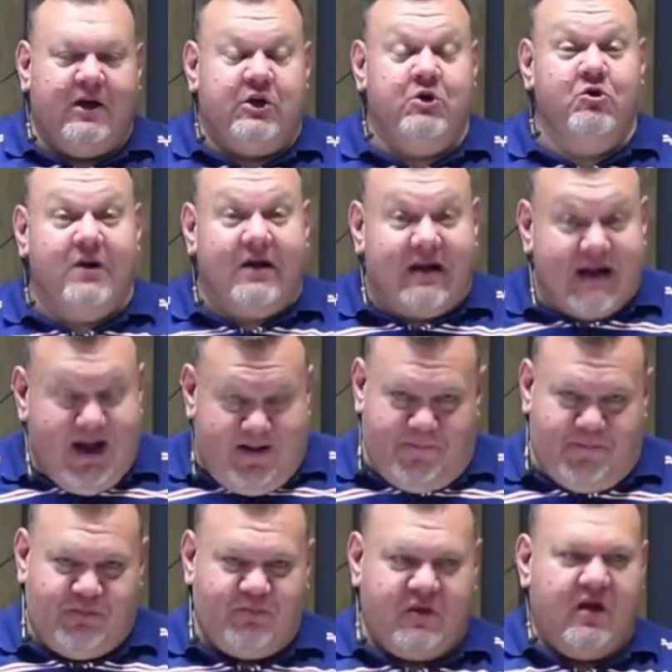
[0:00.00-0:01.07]
You
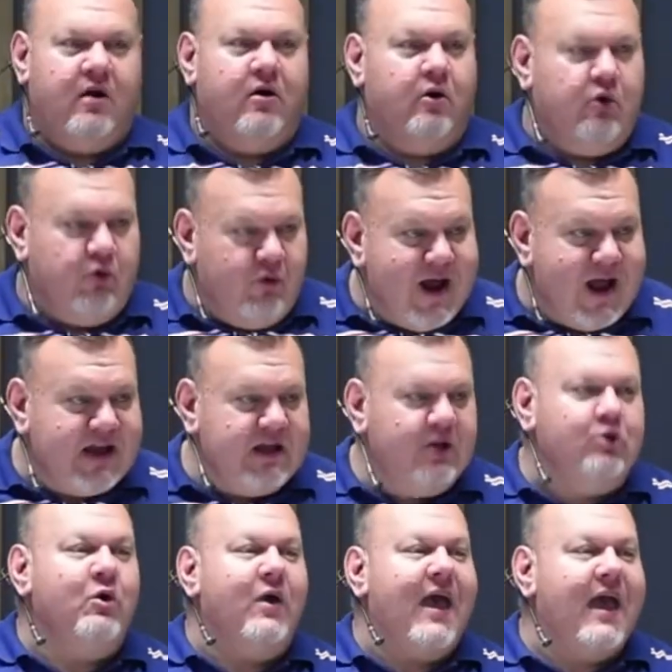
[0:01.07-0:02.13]
come
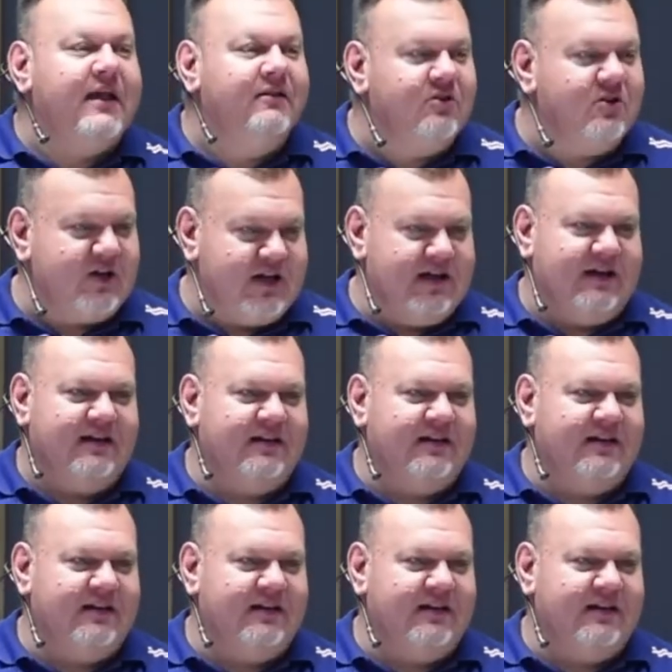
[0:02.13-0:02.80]
ready to enter in.